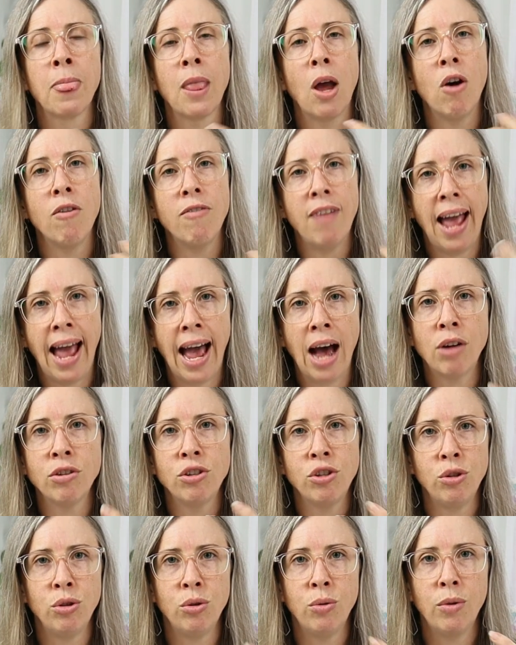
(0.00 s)
of how
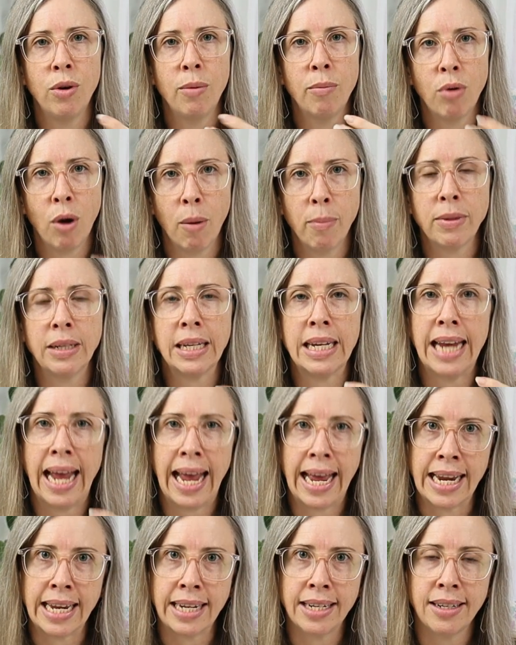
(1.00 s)
to properly
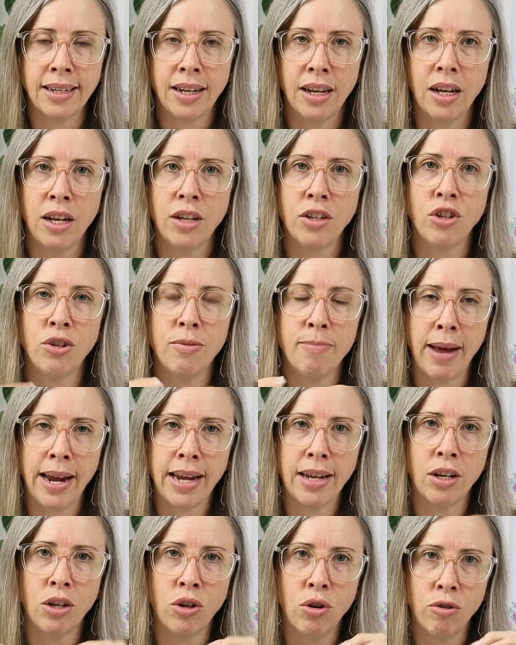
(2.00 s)
edit to
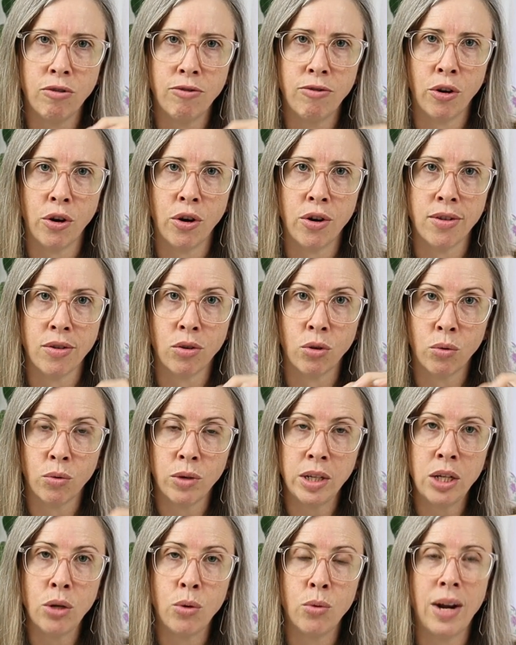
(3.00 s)
make your photos look
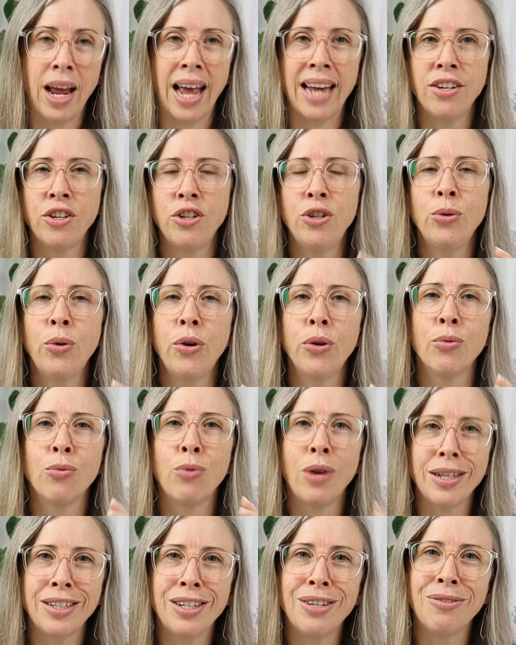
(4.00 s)
really good and to do it
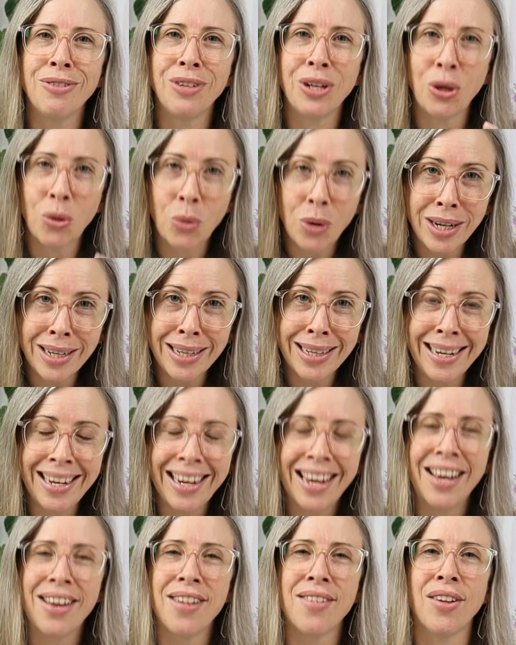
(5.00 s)
relatively quickly,
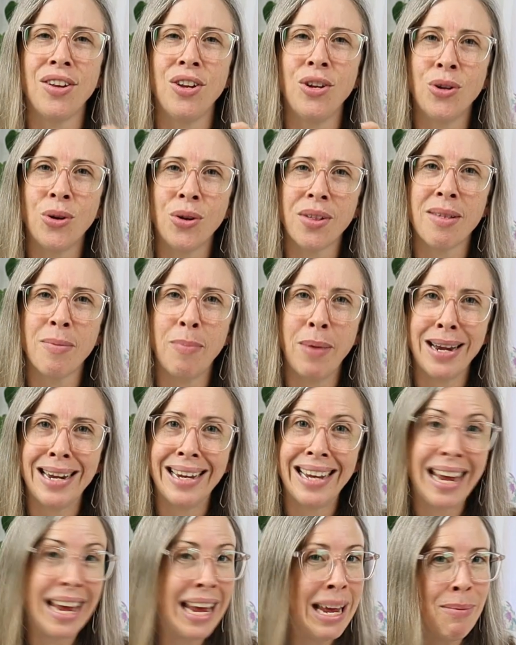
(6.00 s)
so you're not spending
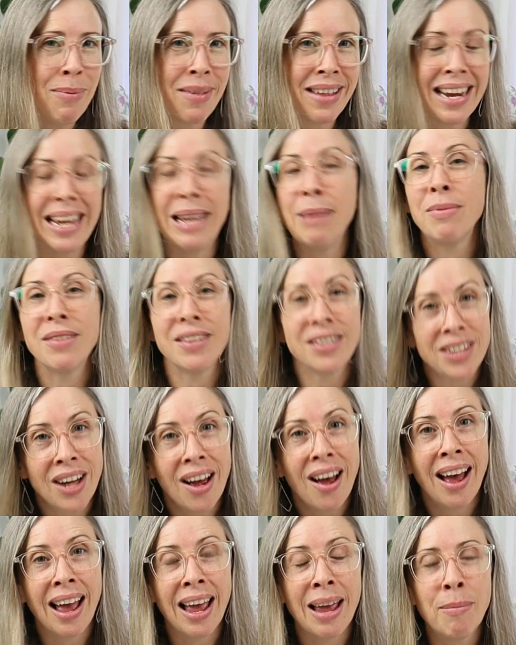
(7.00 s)
heaps and heaps of
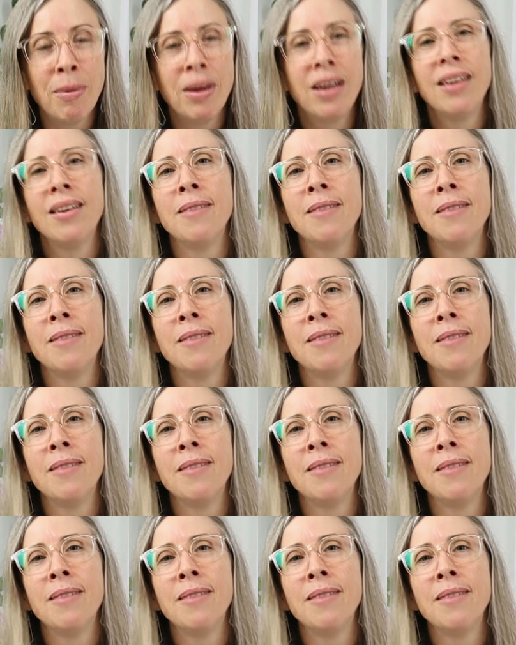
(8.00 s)
time,